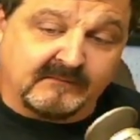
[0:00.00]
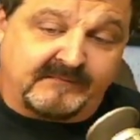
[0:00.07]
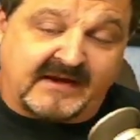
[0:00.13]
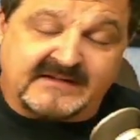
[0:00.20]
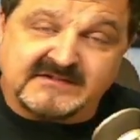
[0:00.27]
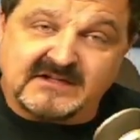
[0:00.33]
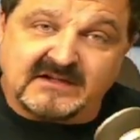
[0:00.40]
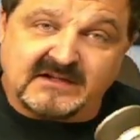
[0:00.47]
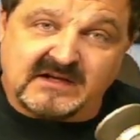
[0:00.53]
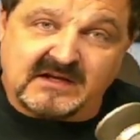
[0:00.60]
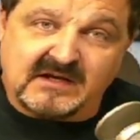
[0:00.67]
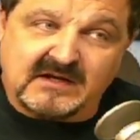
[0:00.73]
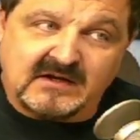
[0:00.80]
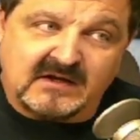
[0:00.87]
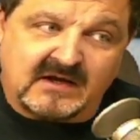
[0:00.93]

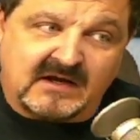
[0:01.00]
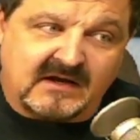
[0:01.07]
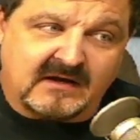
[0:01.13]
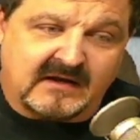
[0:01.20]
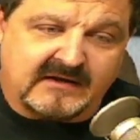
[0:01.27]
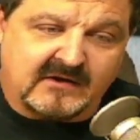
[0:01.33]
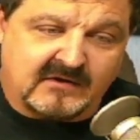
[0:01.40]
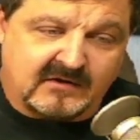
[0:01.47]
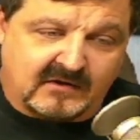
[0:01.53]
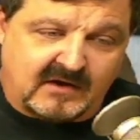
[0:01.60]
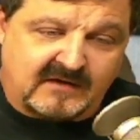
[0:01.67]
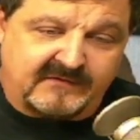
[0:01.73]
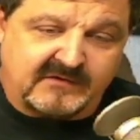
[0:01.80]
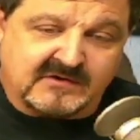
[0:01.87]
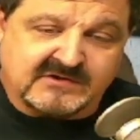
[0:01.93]
Basically, I know a
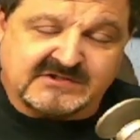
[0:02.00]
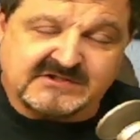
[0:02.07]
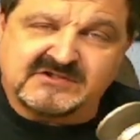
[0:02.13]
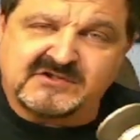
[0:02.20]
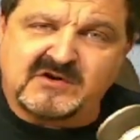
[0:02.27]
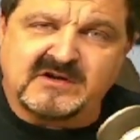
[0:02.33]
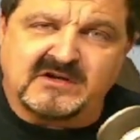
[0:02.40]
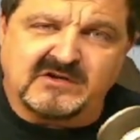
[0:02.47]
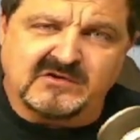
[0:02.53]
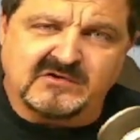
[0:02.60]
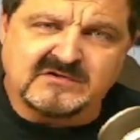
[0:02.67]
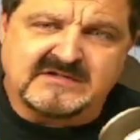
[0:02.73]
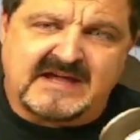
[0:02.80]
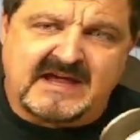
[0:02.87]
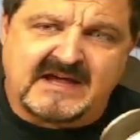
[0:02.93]
lot of you are just starting to
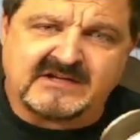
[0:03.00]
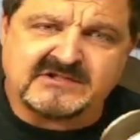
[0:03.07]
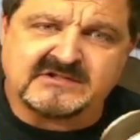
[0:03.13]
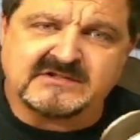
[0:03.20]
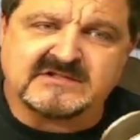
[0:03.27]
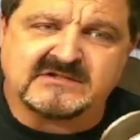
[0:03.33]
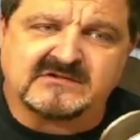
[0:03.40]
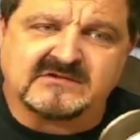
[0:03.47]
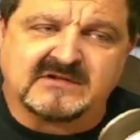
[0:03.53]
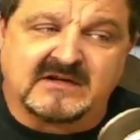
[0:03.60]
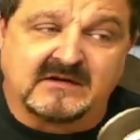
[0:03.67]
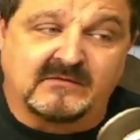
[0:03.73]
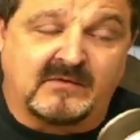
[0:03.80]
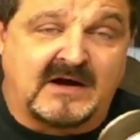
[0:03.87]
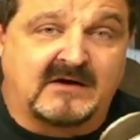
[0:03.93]
use actions, and you're
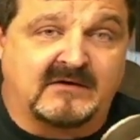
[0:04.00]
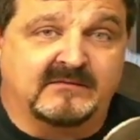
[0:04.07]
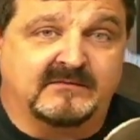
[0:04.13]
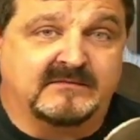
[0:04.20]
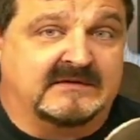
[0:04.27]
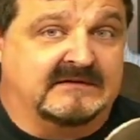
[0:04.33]
like, wow,